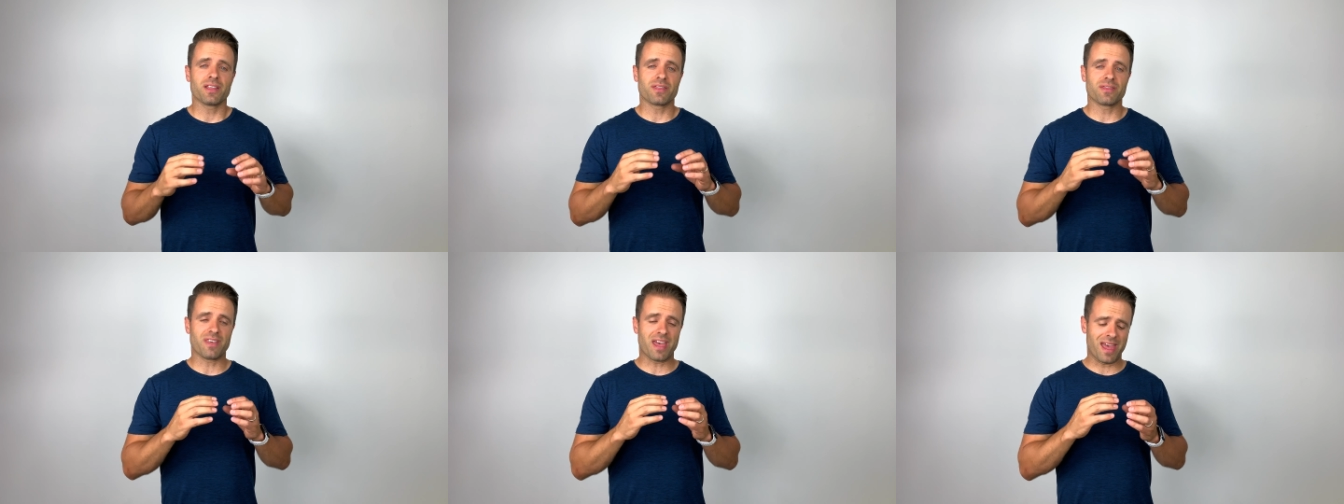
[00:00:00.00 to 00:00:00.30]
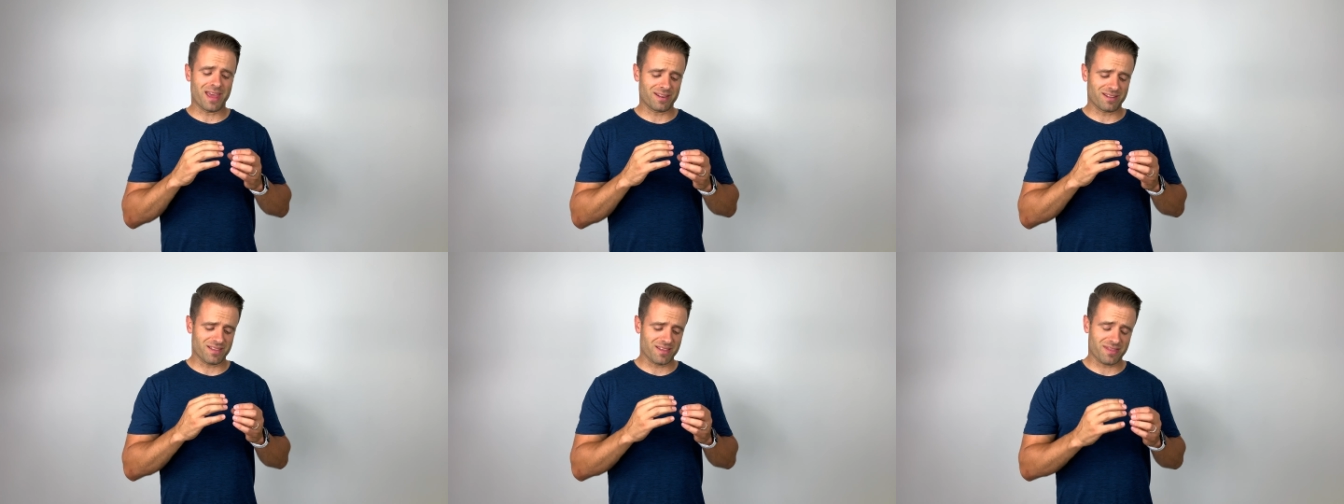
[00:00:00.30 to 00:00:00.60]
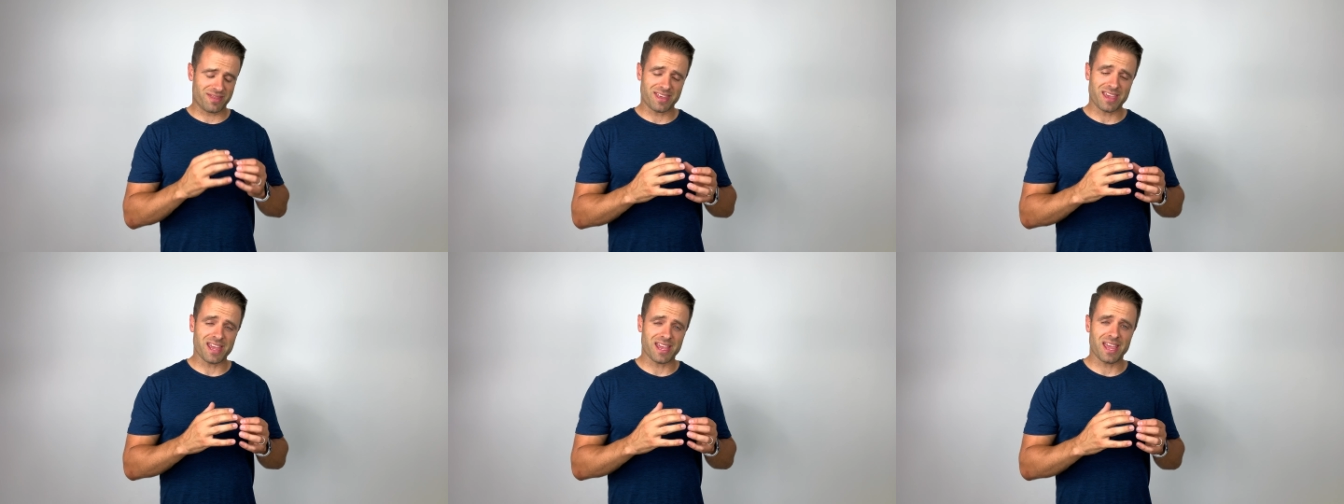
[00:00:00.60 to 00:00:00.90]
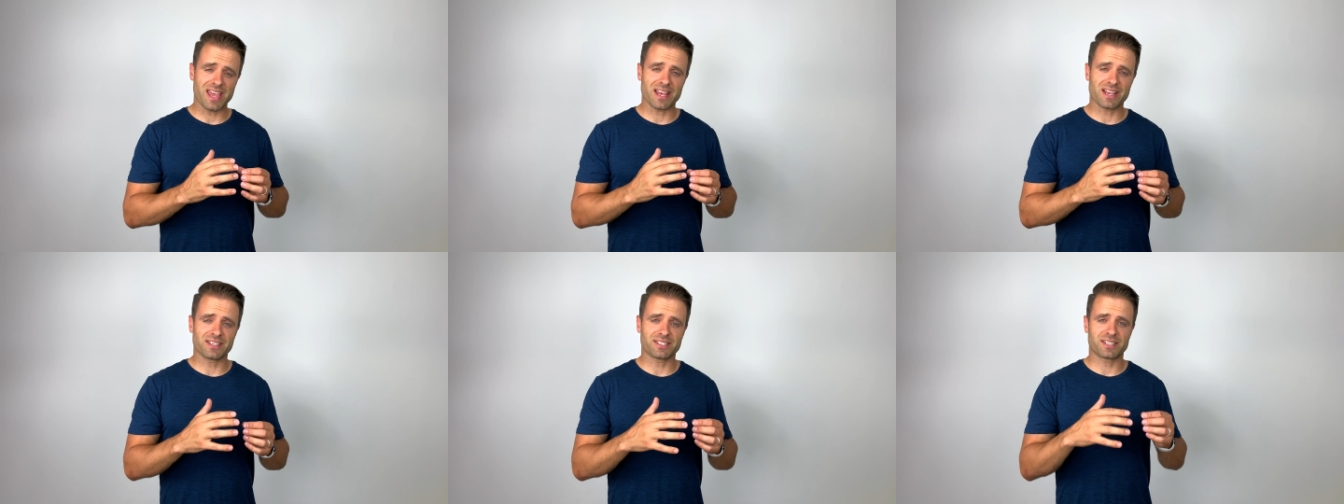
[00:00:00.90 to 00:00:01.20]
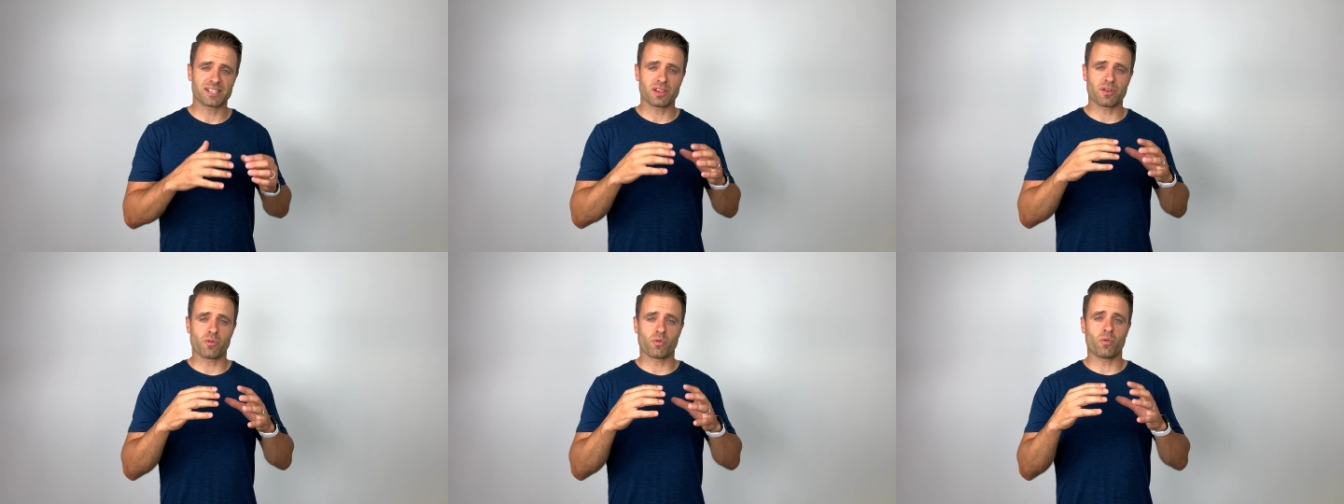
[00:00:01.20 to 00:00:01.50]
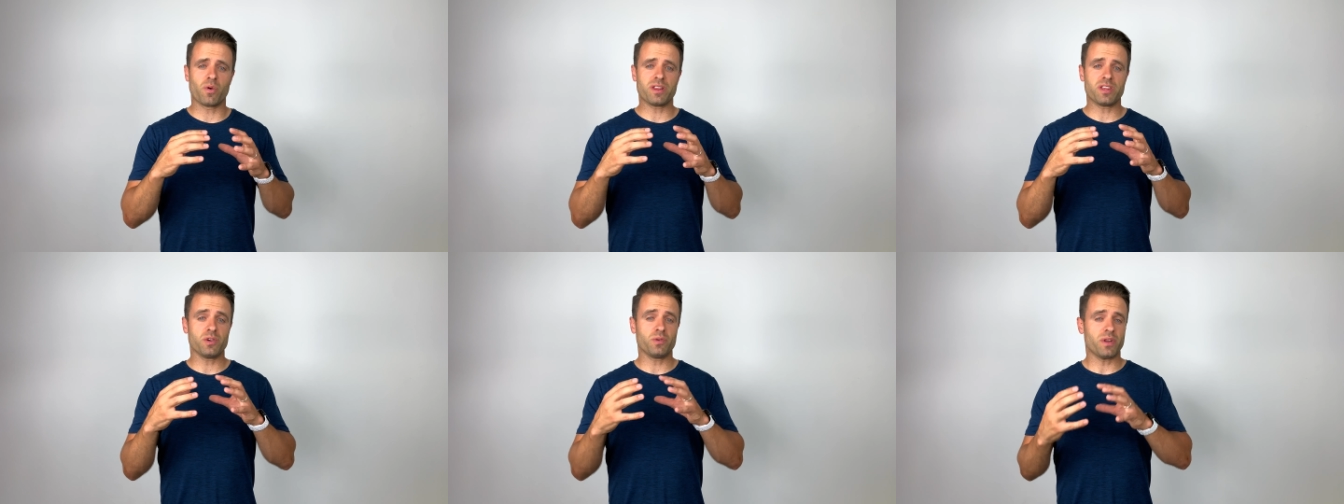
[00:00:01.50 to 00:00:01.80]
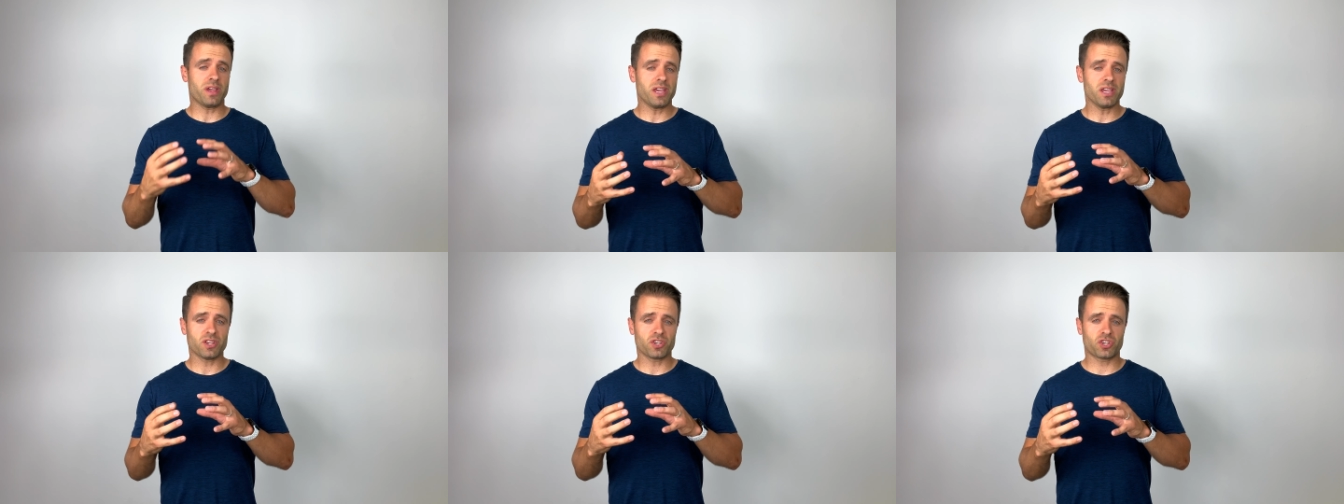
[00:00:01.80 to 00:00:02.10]
And the thing is, when you
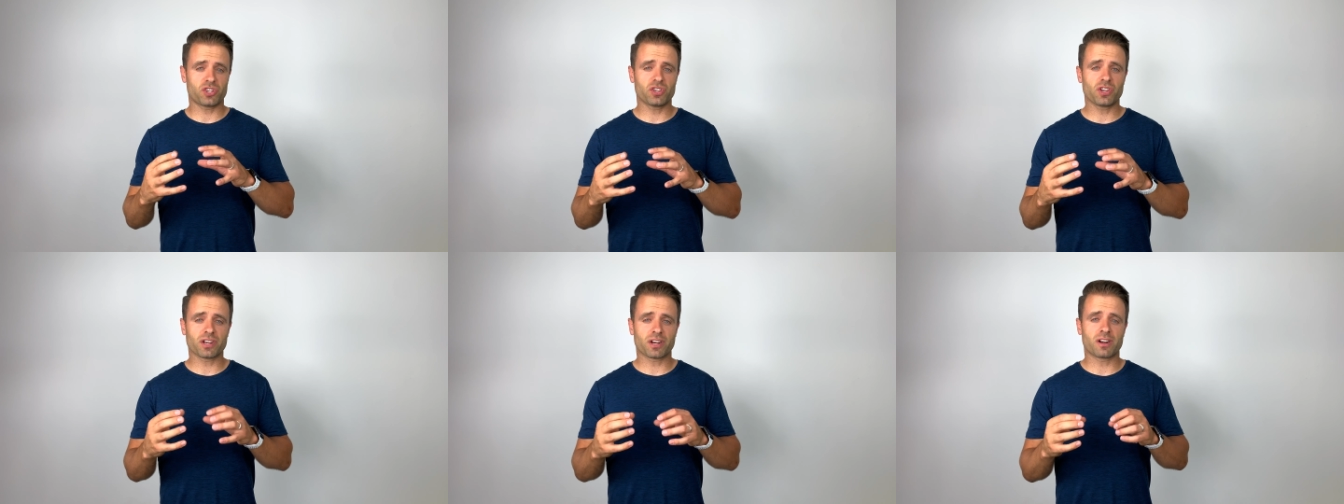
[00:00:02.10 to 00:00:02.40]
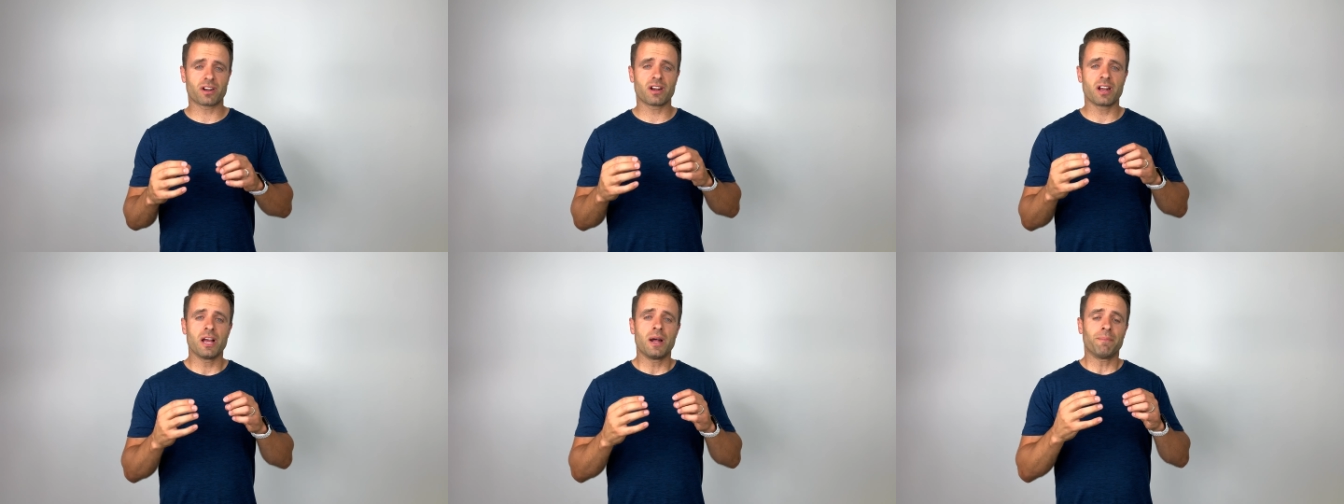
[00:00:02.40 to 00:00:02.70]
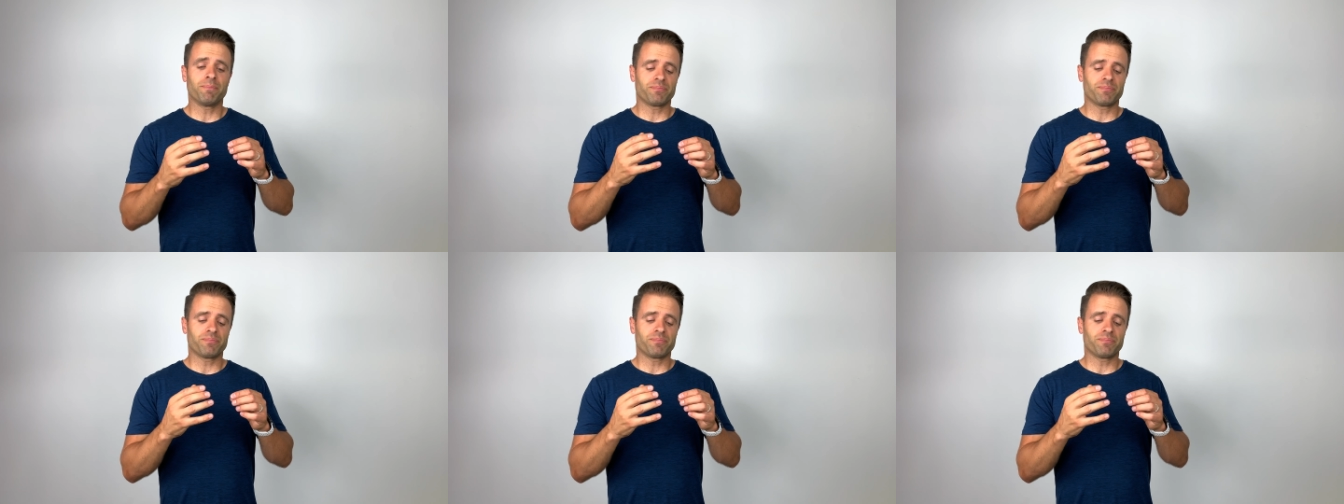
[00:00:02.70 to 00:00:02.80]
eat sugar,